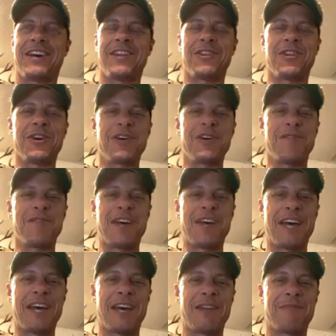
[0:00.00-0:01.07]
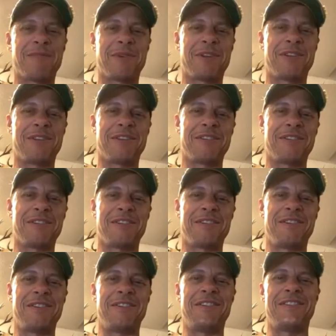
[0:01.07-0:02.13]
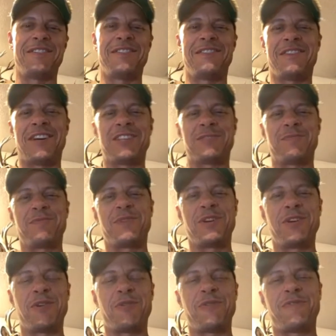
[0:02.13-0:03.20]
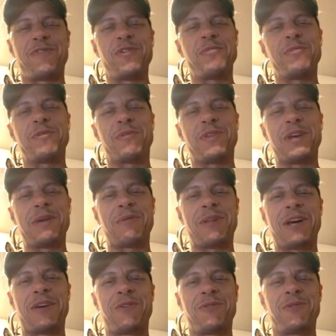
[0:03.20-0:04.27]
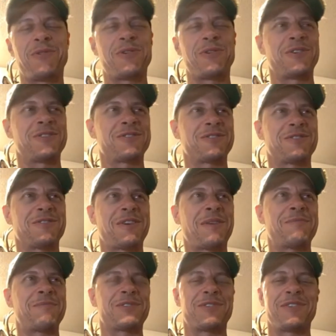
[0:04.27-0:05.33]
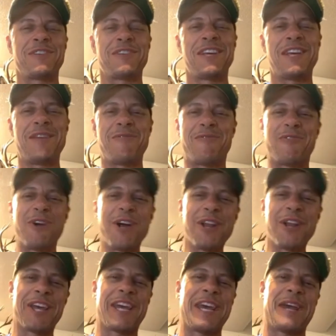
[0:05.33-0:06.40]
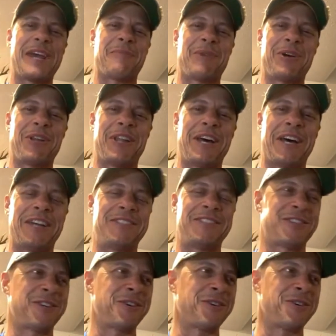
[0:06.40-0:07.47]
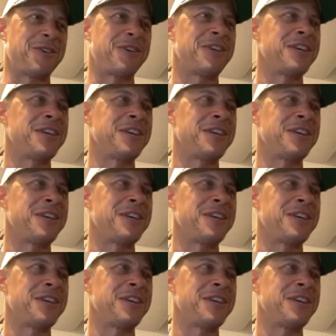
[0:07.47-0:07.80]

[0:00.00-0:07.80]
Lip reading: I love that, but with filming with Able Outdoors, I'm in front of the camera a lot still,